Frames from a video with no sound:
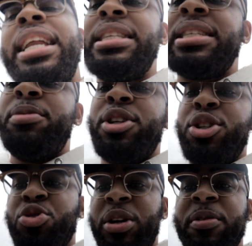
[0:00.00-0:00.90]
This has been a
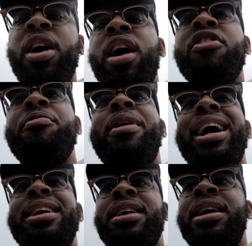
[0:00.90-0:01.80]
dream car of
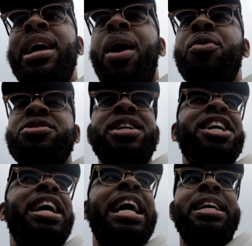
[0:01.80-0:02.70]
mine. I won't sit
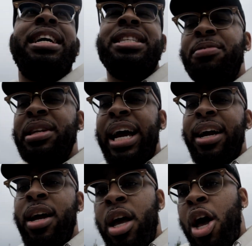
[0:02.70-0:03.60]
here and act like it's been
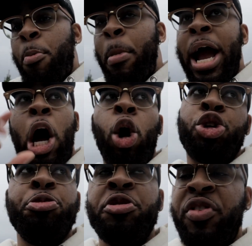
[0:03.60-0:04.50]
like my
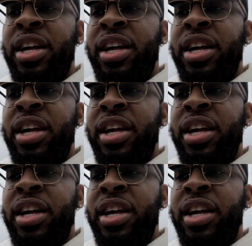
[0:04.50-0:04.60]
ultimate